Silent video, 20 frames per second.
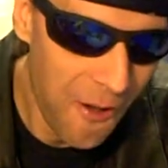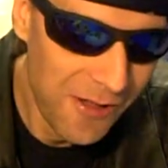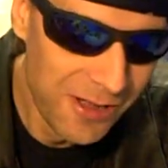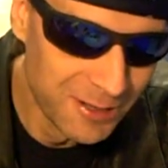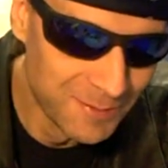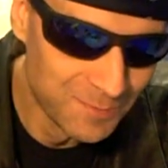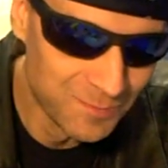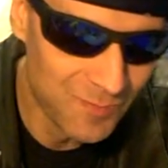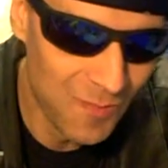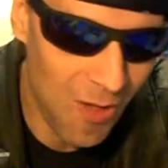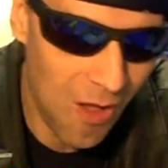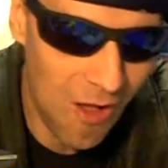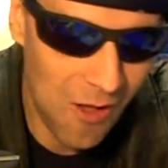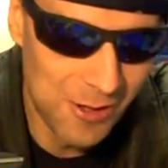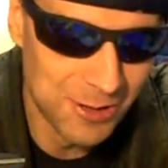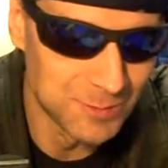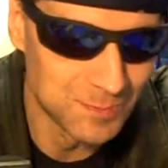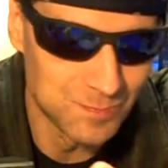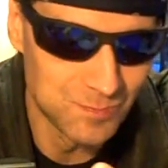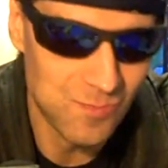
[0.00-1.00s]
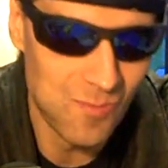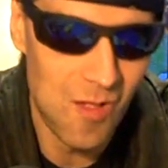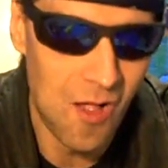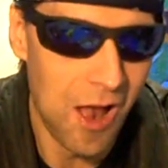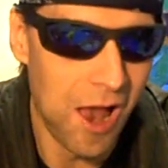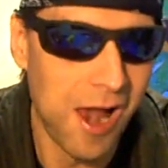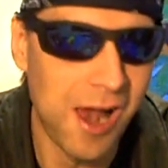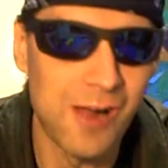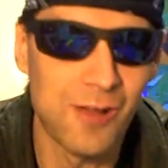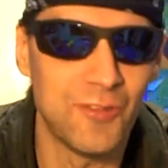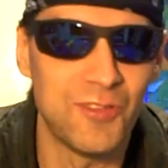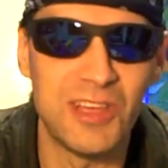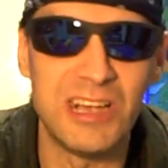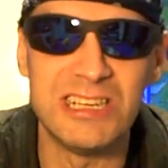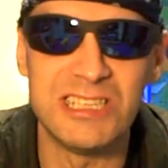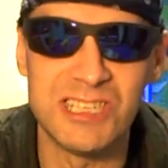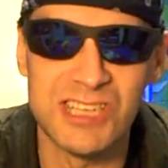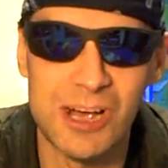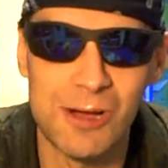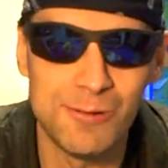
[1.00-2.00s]
They won't? I don't think
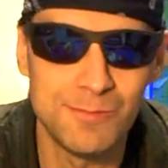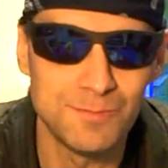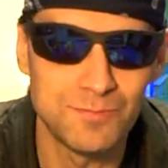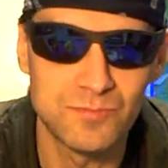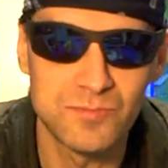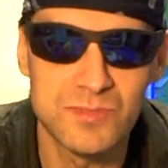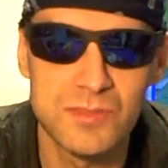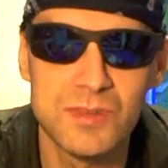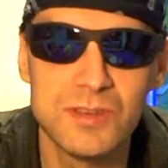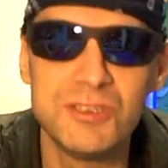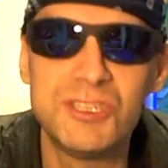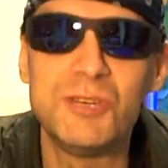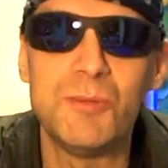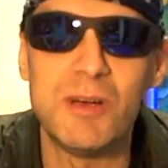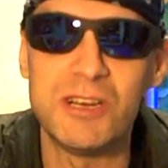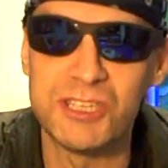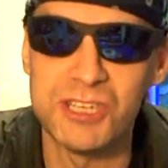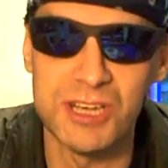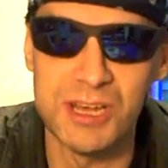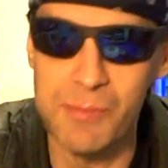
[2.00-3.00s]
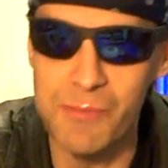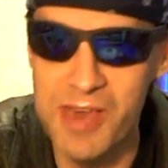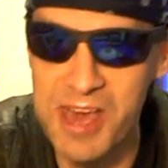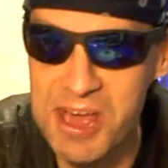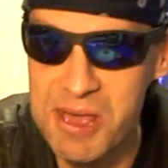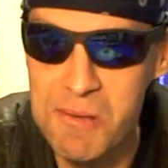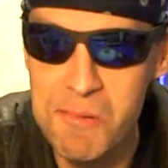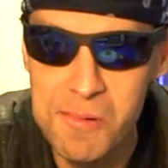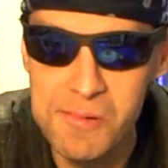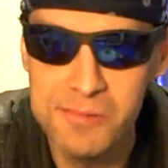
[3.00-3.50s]
I so. I hope not. Especially me.